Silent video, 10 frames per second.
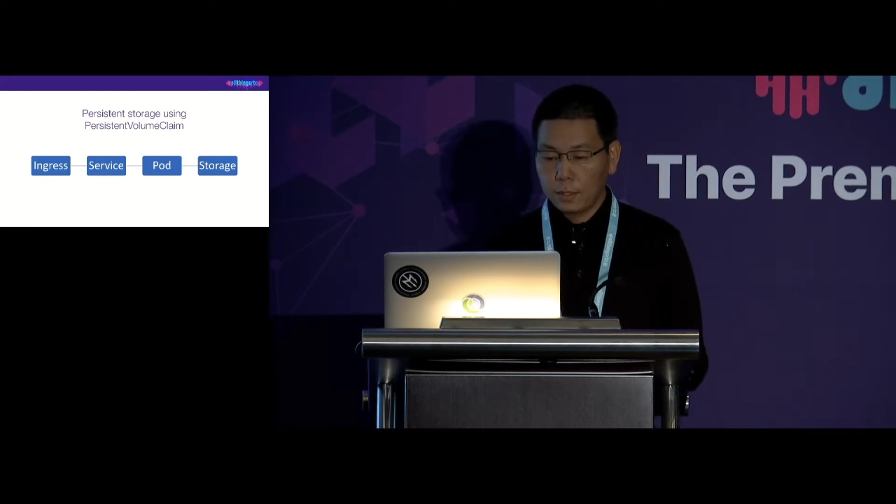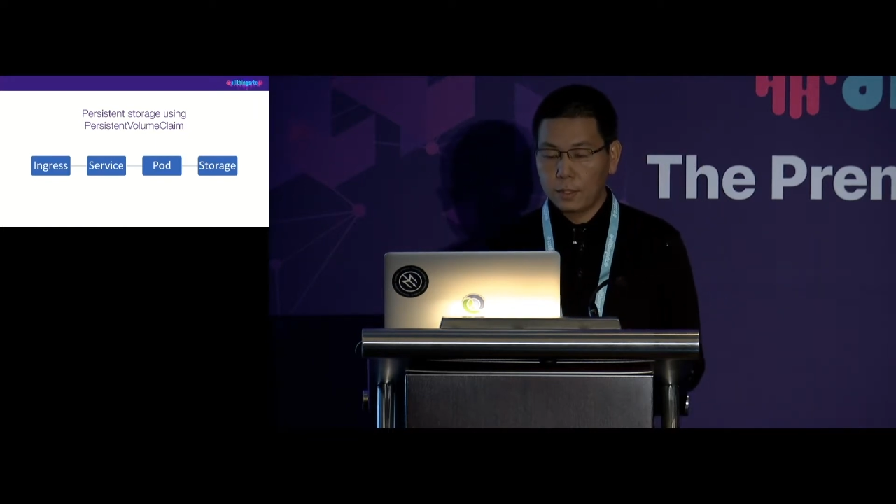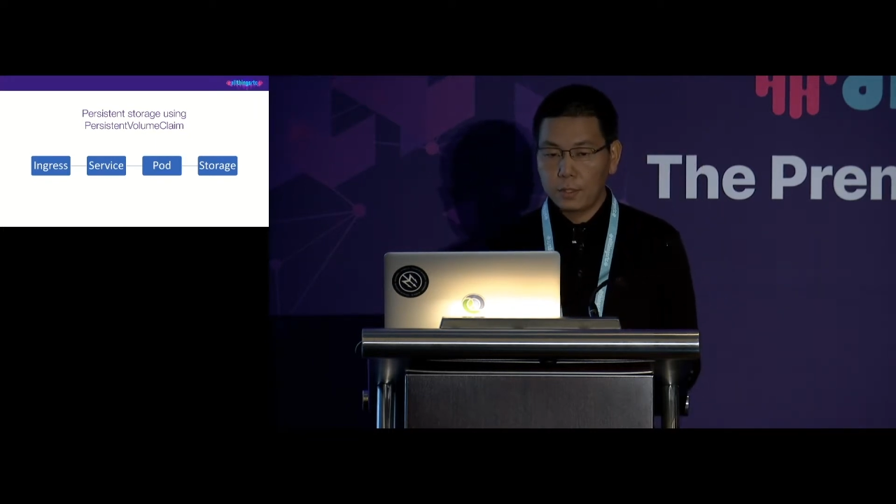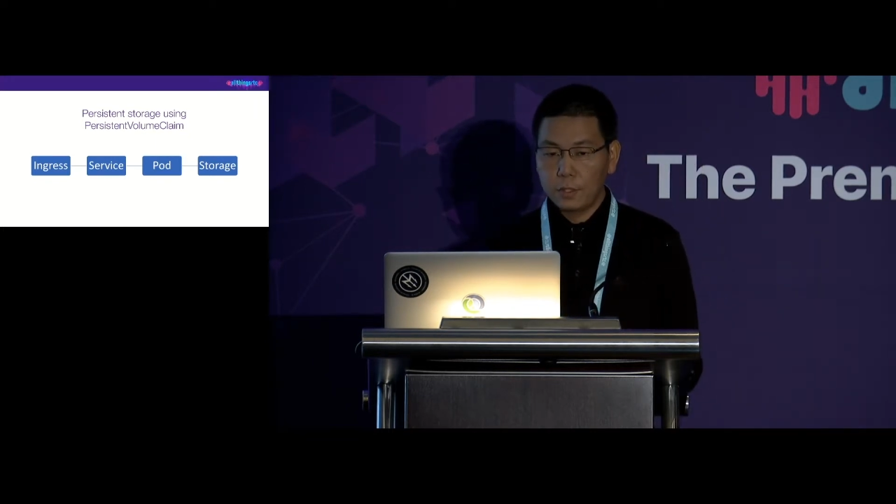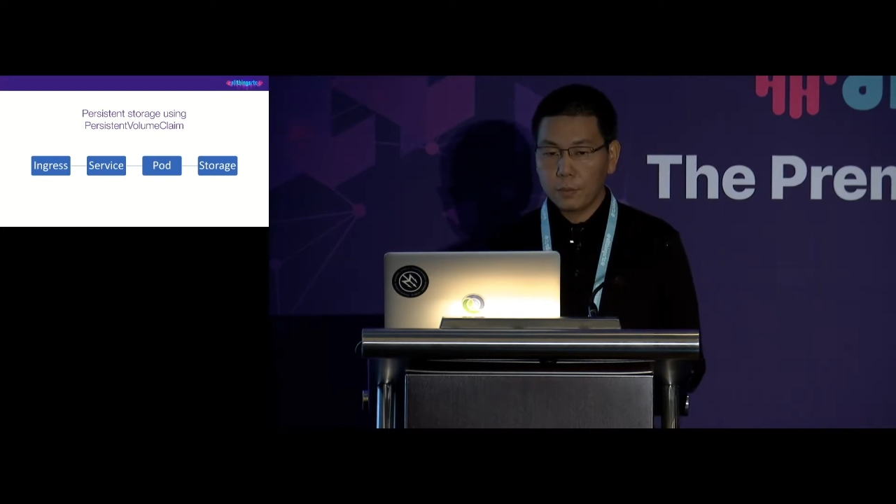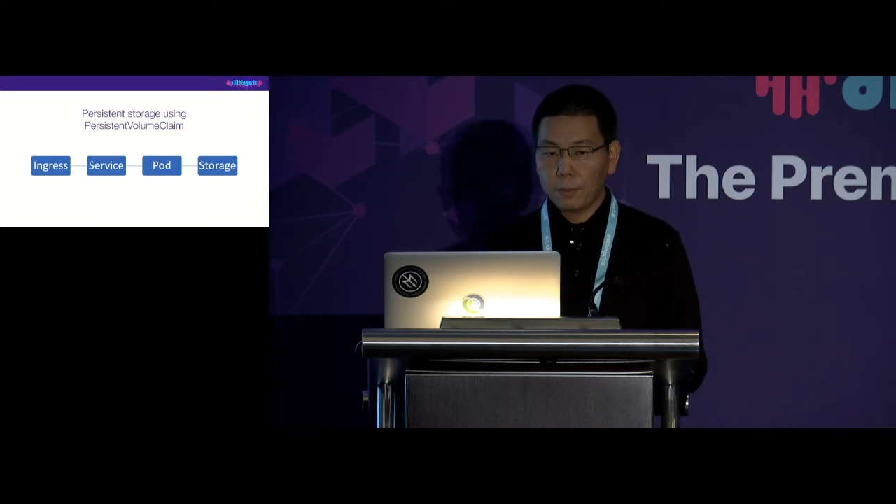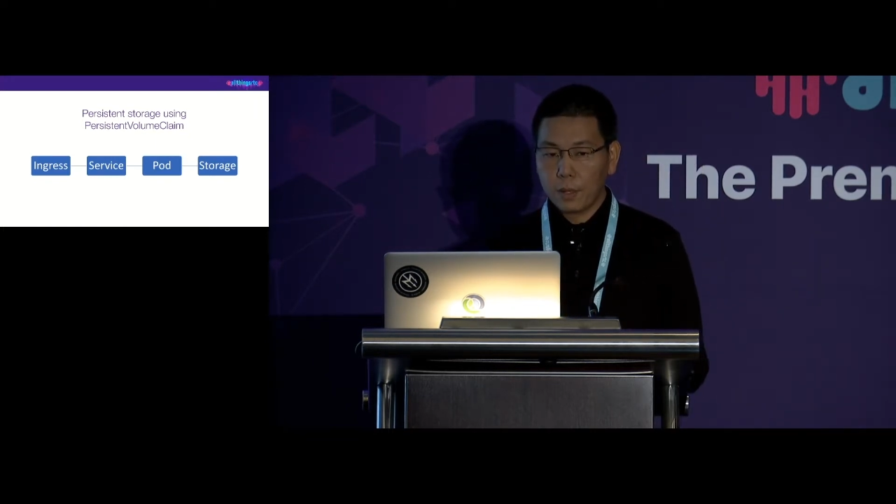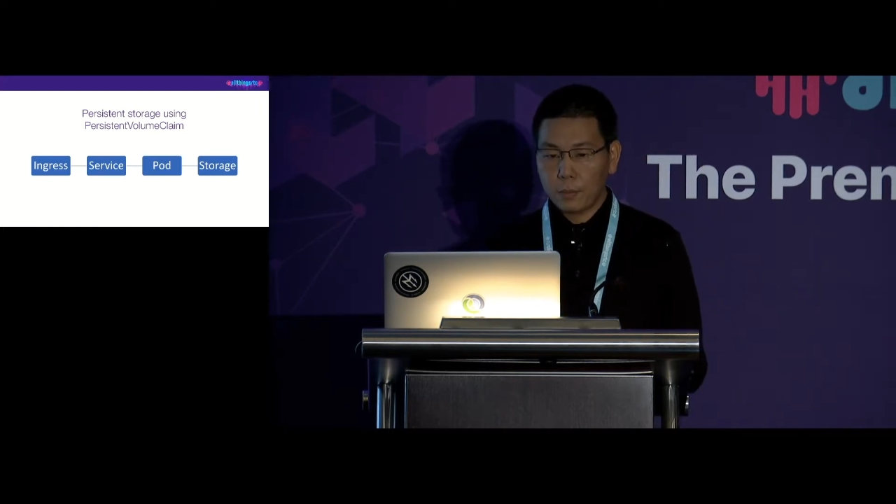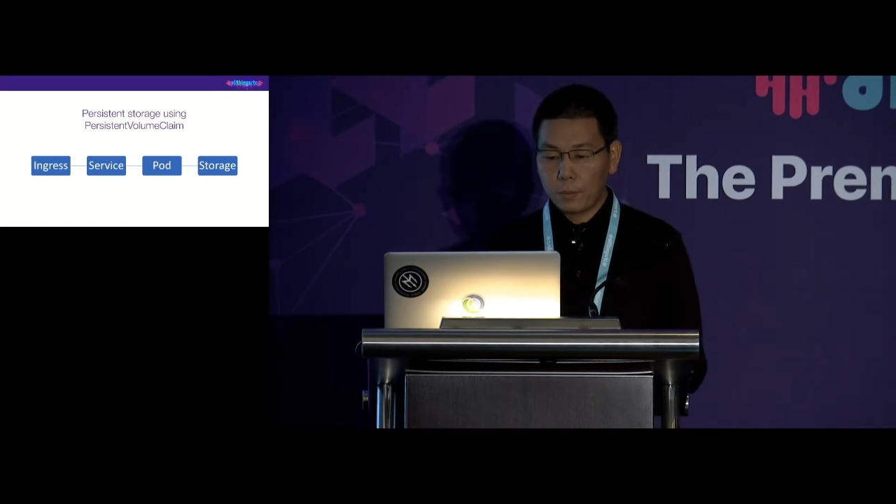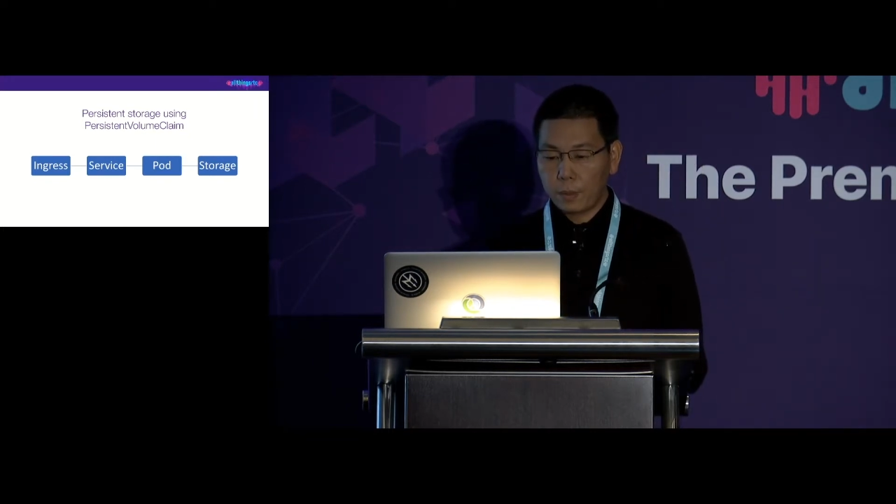and the new
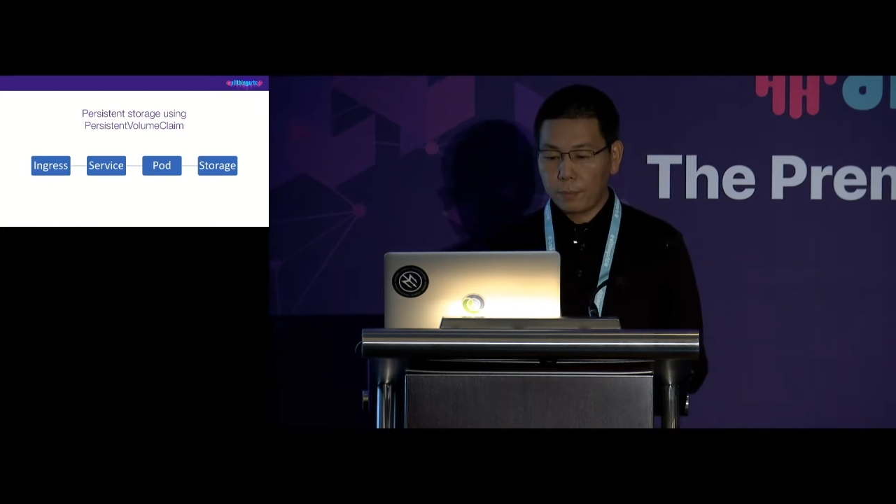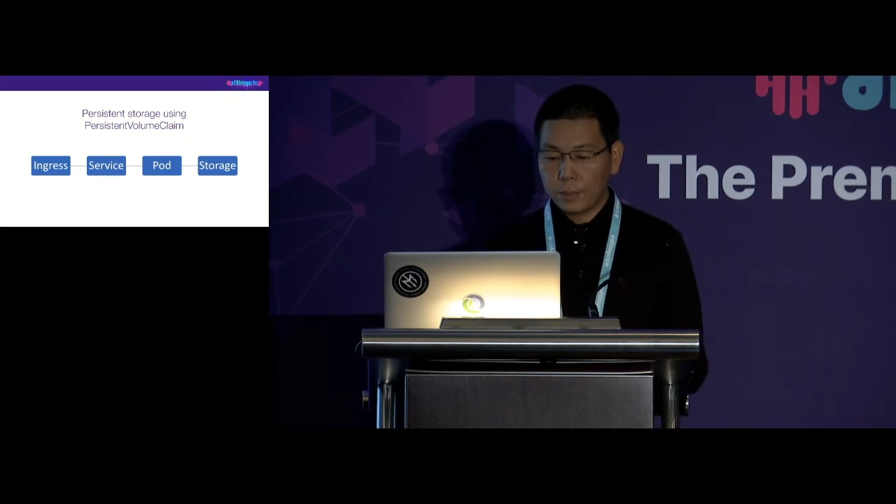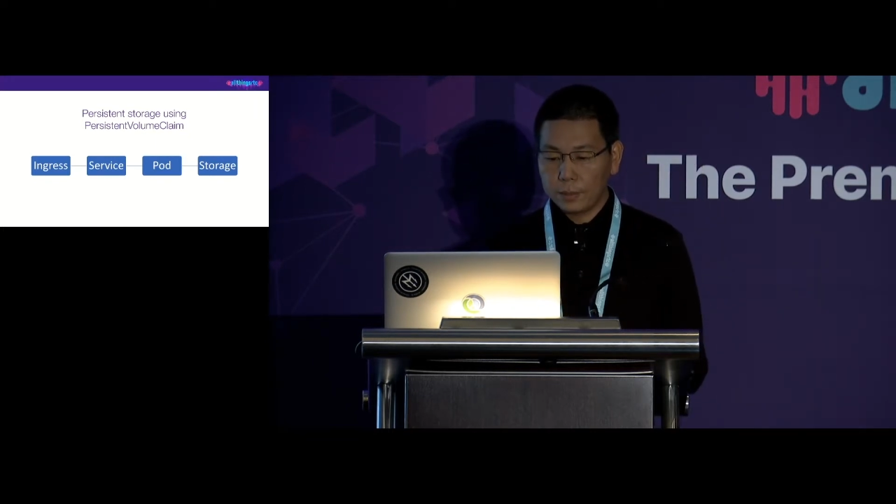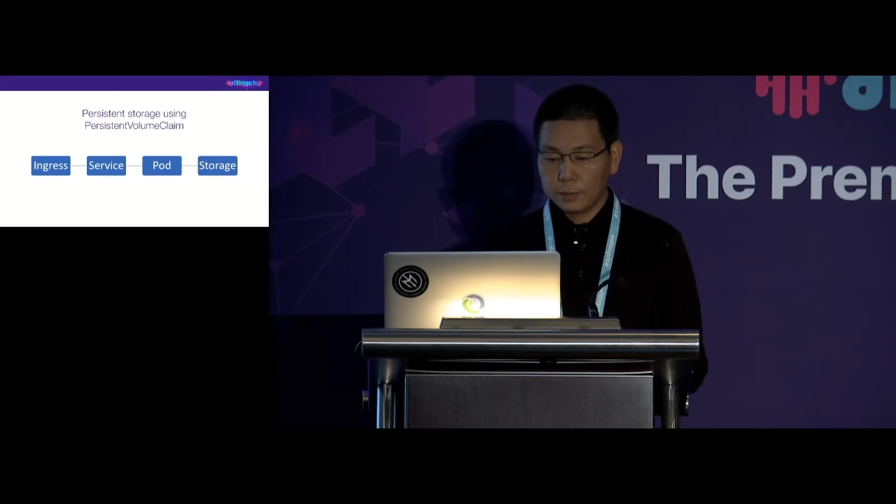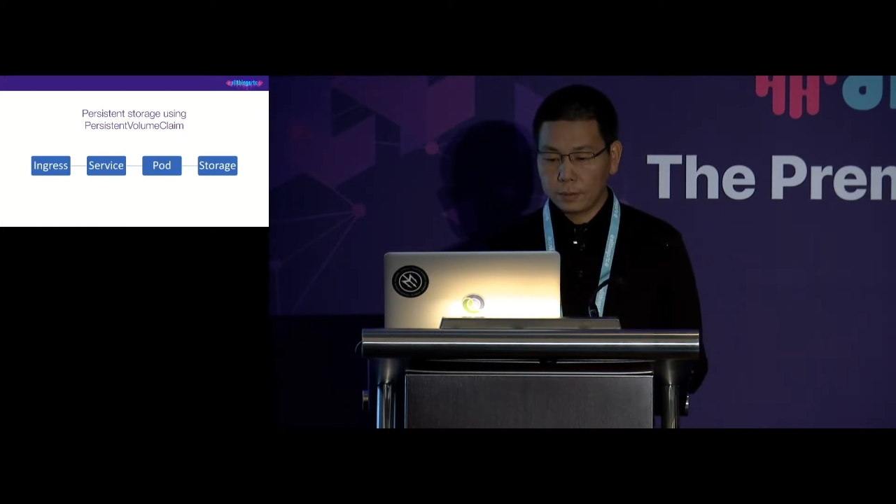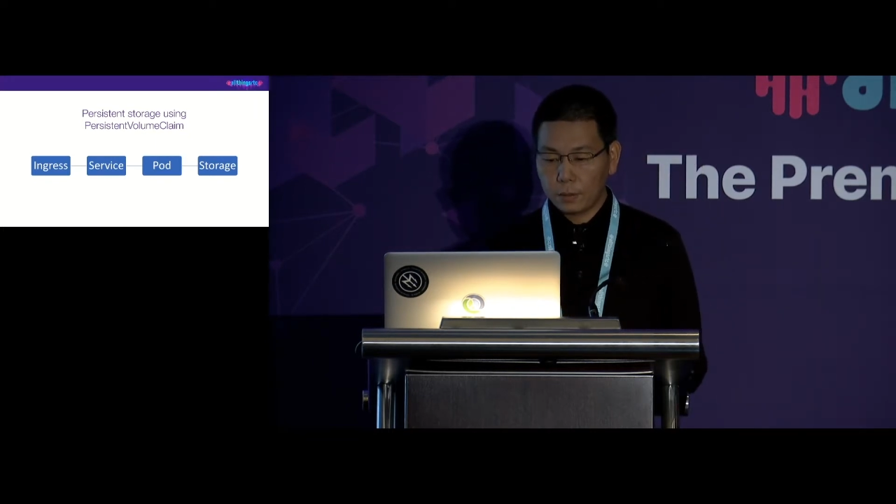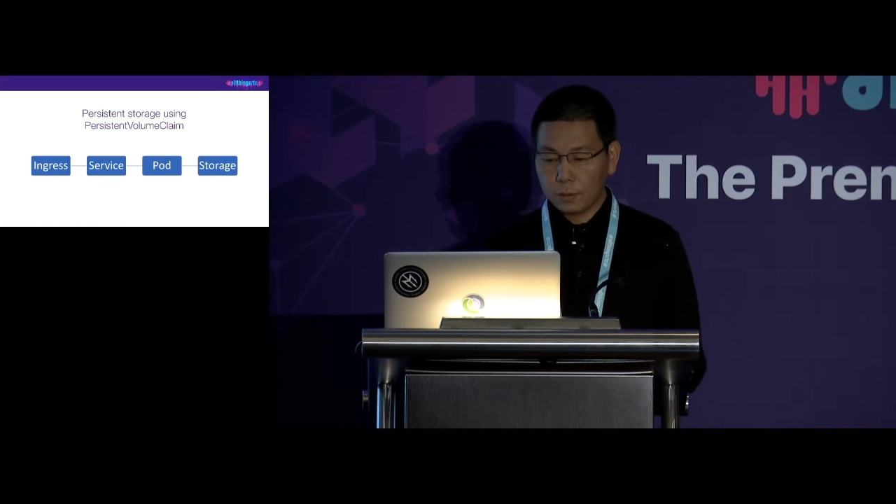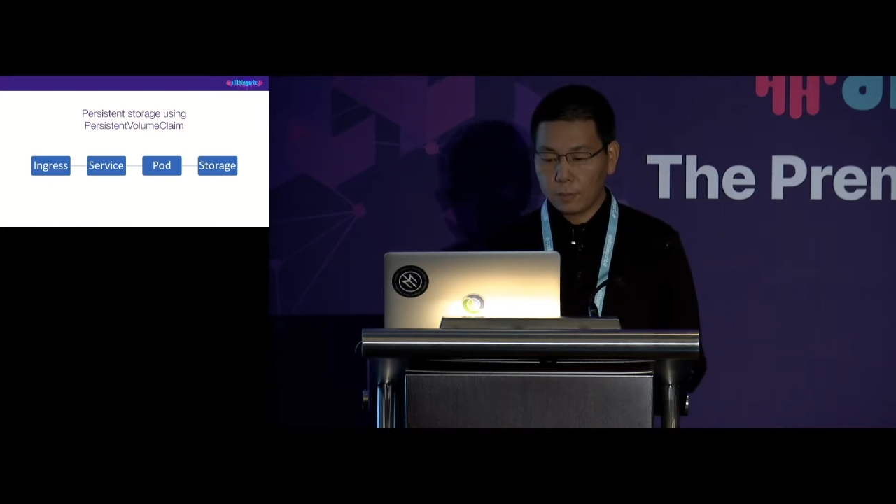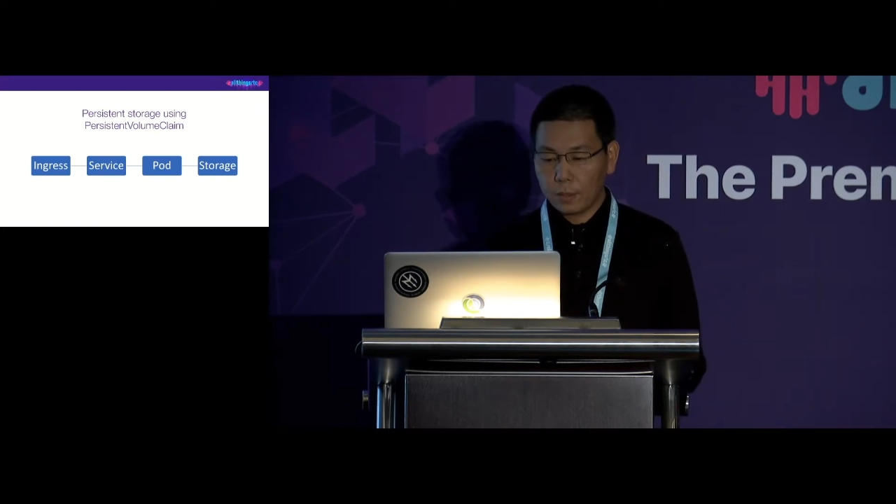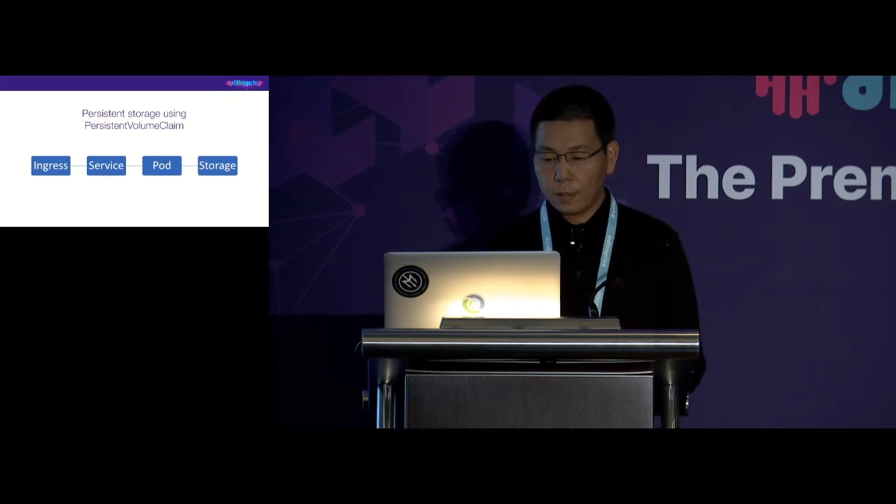part will replace the old